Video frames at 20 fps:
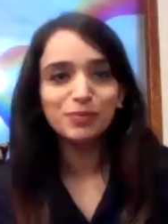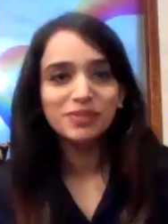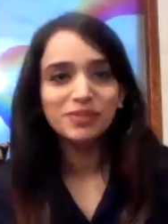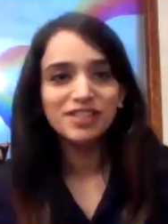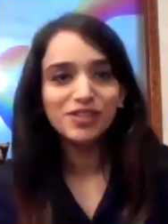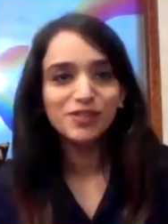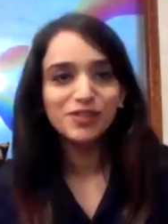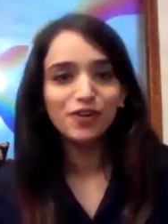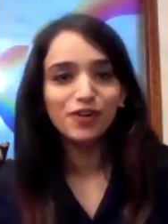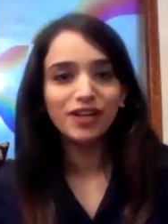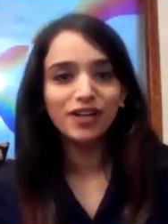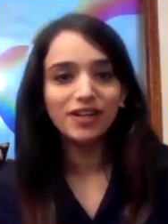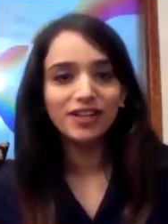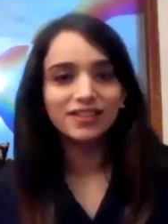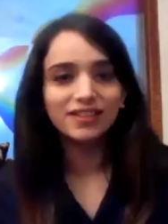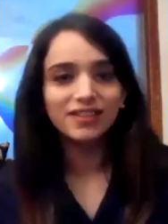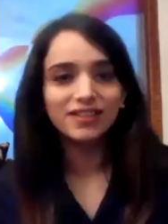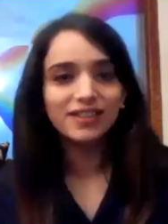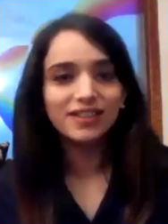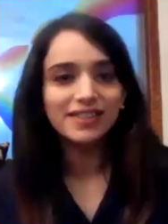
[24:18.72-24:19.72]
you so much for
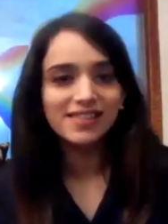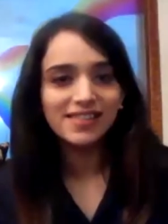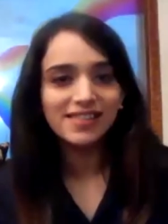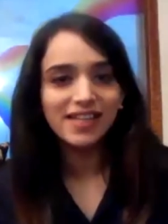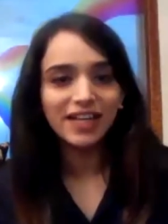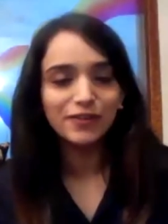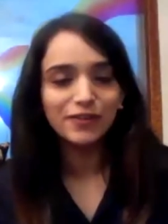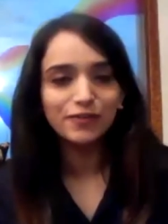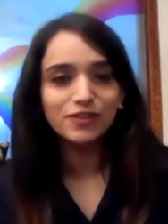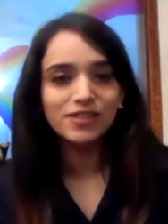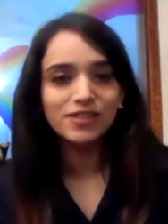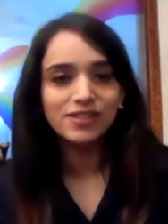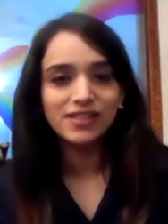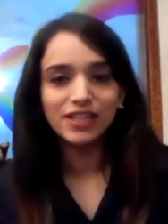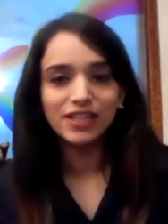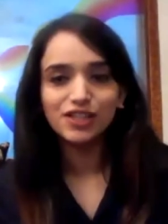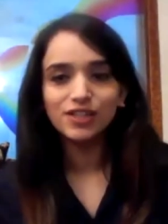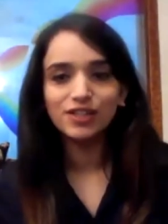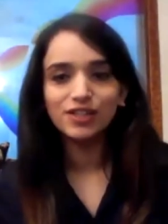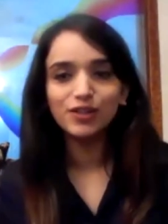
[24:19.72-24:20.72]
another insightful
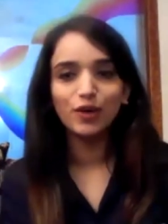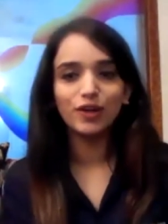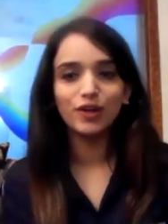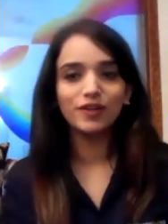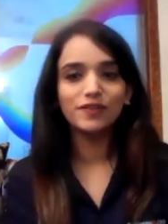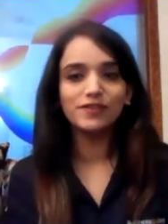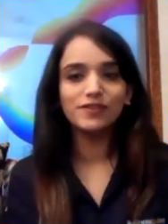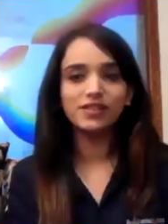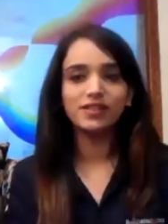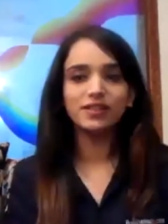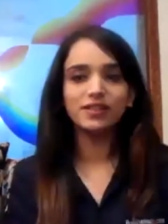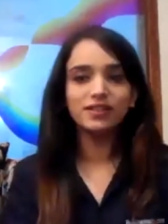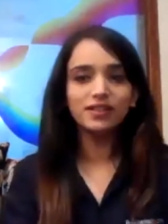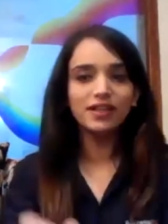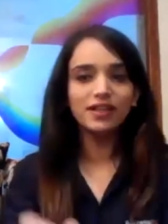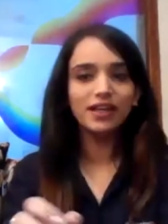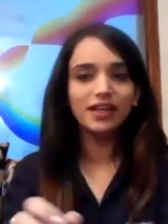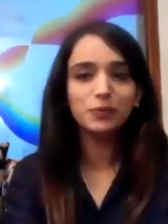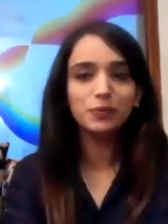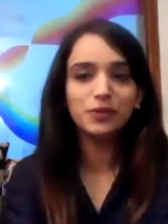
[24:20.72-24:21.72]
session, Gaurav sir.
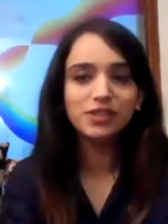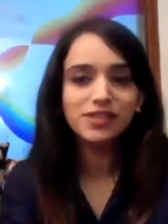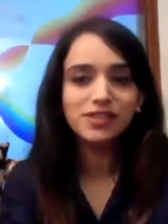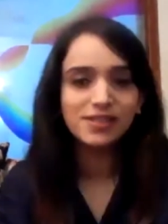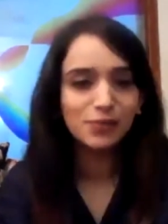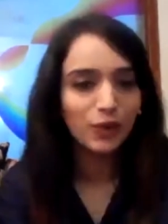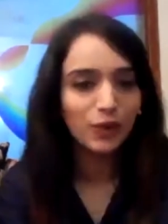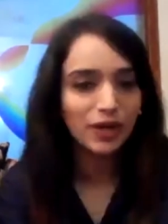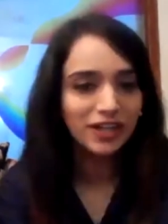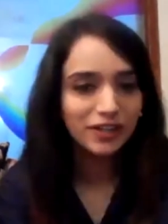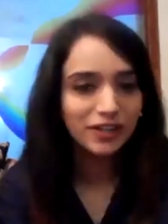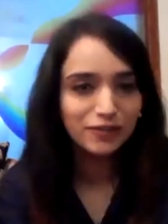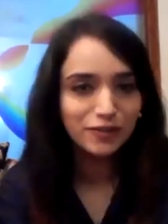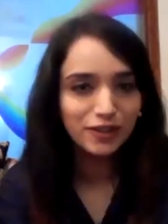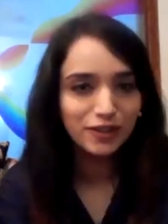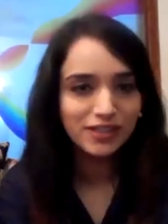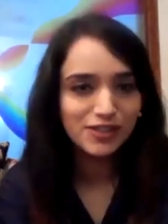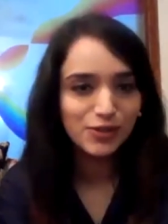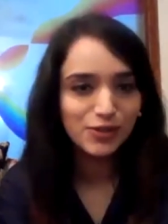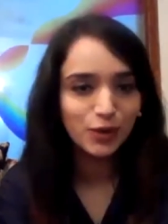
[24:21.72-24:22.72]
It was
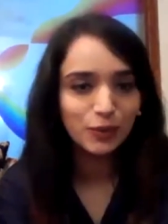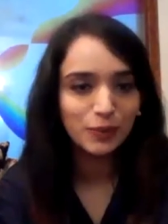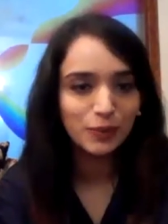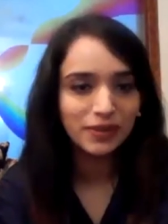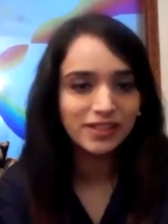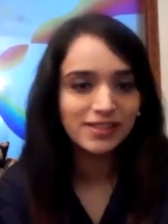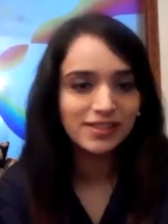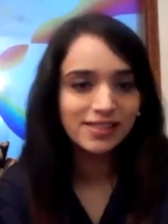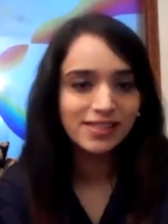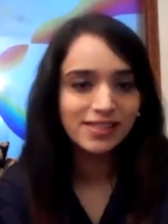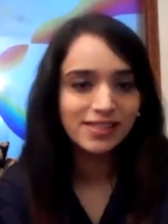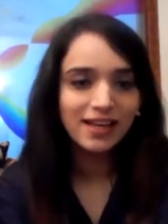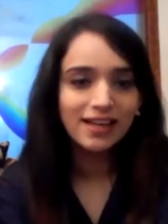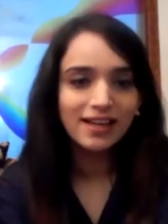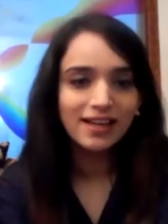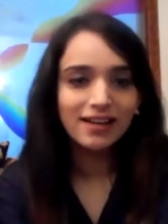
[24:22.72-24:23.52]
wonderful as always.